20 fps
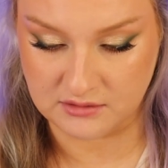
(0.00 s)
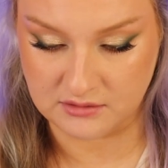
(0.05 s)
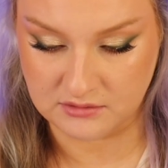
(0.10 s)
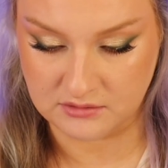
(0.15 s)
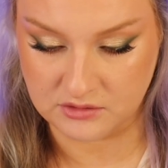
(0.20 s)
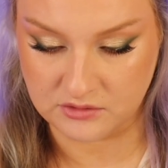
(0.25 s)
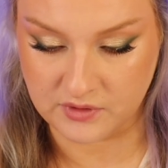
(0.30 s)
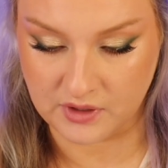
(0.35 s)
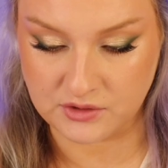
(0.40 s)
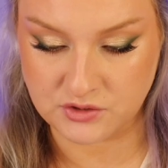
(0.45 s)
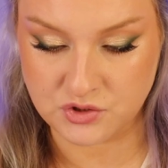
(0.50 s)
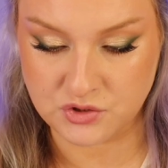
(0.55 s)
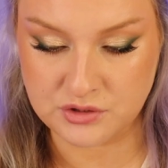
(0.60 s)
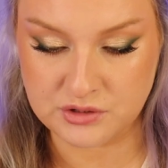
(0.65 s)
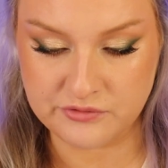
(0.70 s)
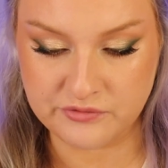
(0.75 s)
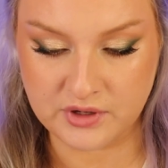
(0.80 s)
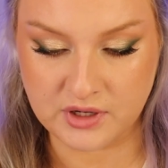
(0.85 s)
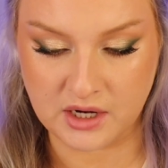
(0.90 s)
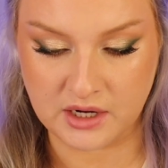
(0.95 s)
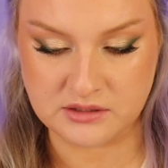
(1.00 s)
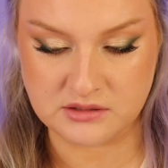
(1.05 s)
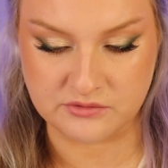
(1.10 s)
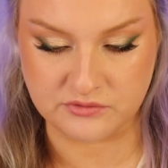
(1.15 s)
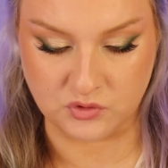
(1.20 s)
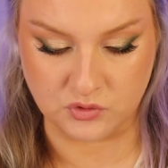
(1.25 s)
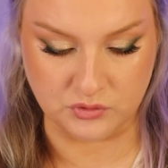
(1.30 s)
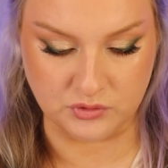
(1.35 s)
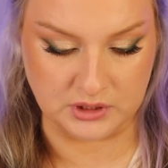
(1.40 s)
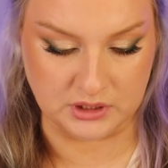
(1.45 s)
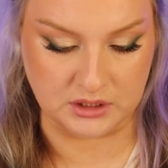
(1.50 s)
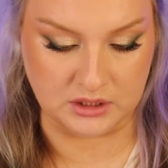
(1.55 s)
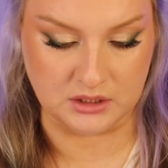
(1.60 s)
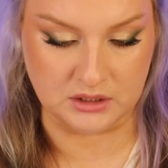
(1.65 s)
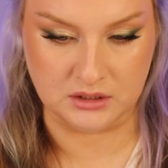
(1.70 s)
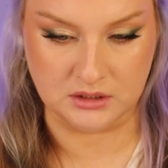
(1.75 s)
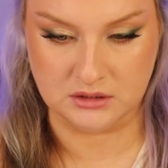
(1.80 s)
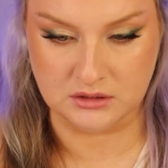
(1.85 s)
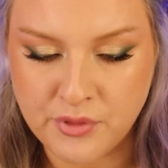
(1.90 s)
You've got 2 different kinds of oud in here.